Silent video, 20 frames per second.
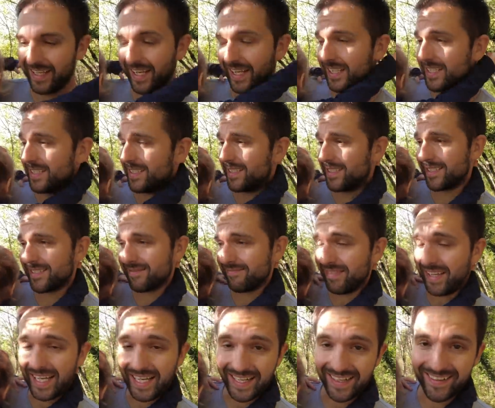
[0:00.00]
And it's,
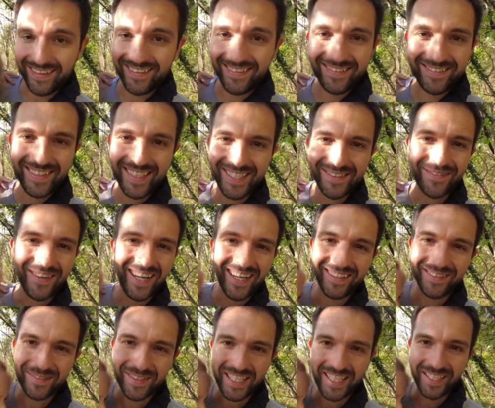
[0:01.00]
I don't know, it's fun,
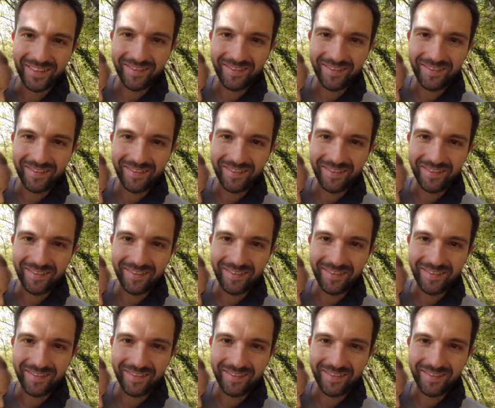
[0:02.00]
fun